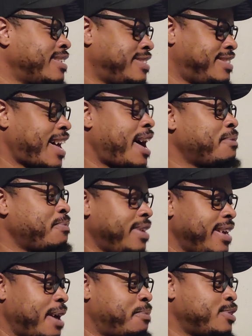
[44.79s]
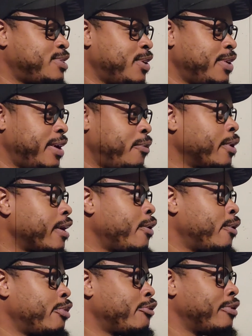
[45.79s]
zombie episode and we're
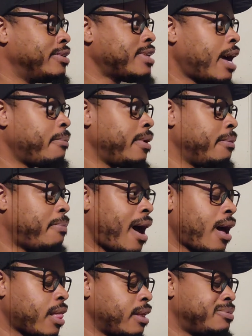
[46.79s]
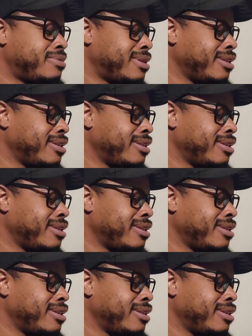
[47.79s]
going through a zombie apocalypse.